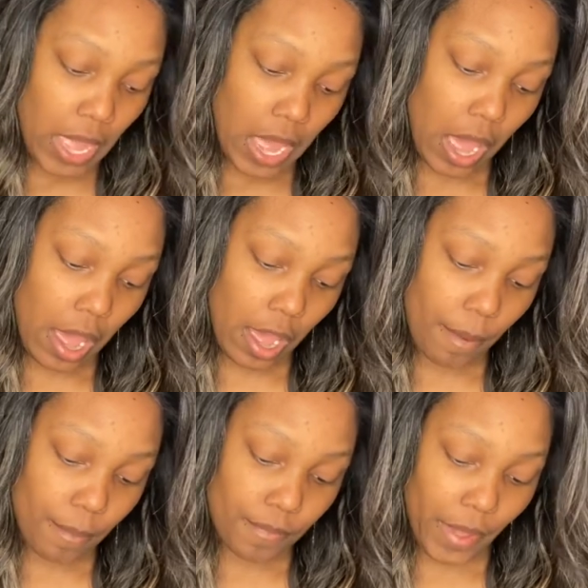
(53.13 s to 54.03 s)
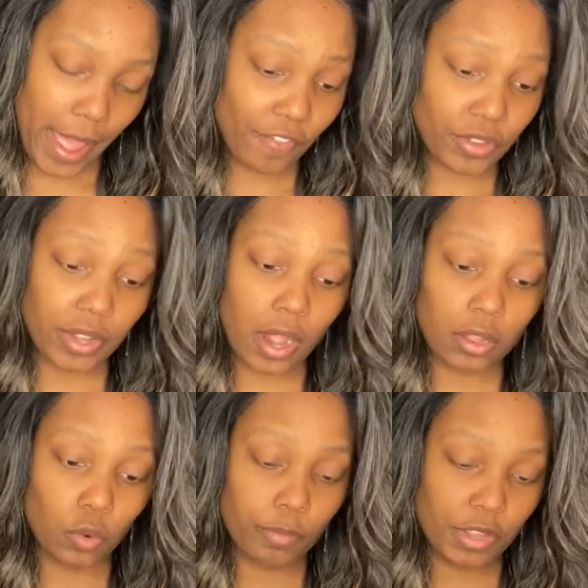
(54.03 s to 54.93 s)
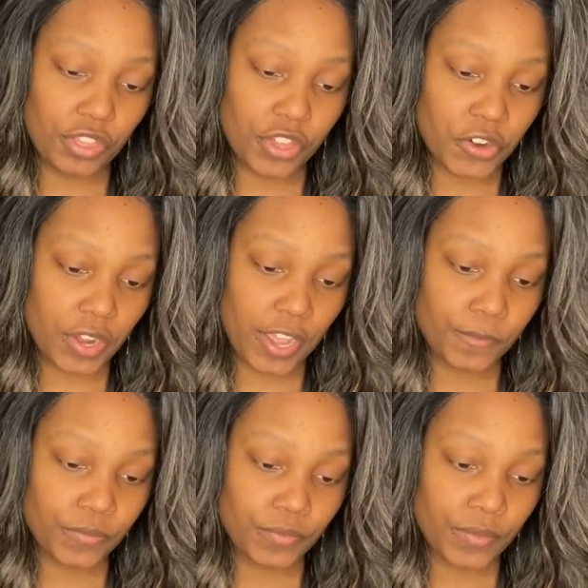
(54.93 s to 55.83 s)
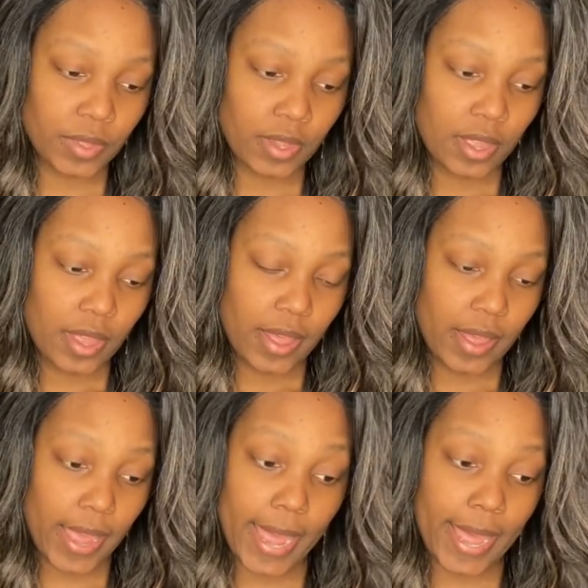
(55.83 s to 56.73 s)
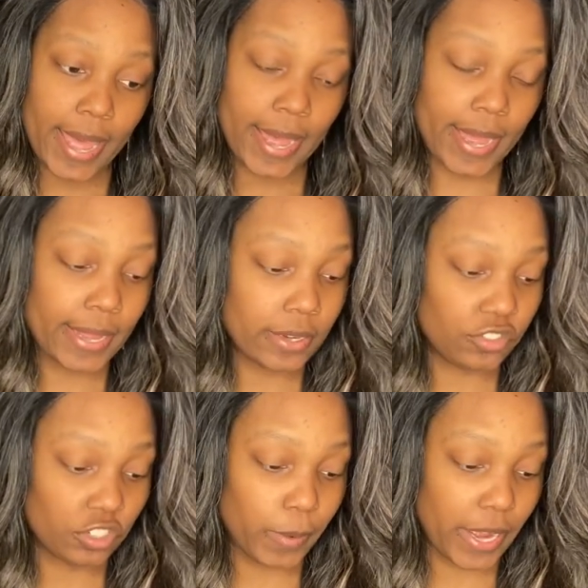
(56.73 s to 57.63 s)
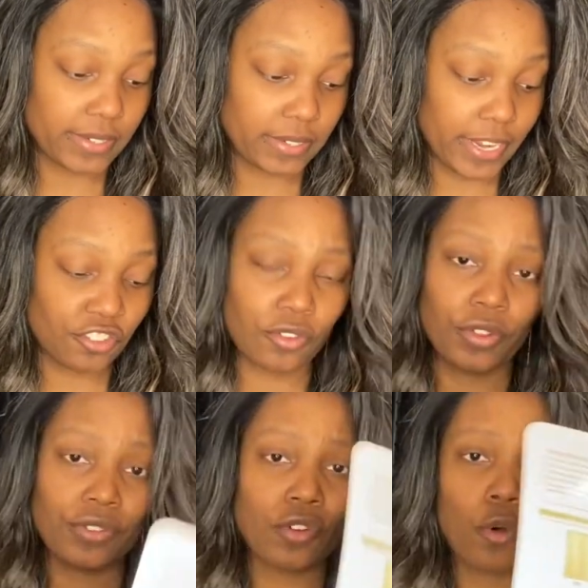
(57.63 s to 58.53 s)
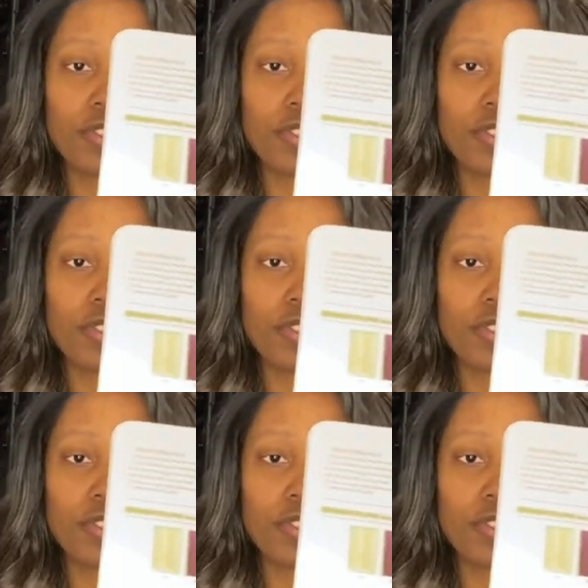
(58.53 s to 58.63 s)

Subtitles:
I have her in the color 1B30. And she's by Sensational. There's a whole bunch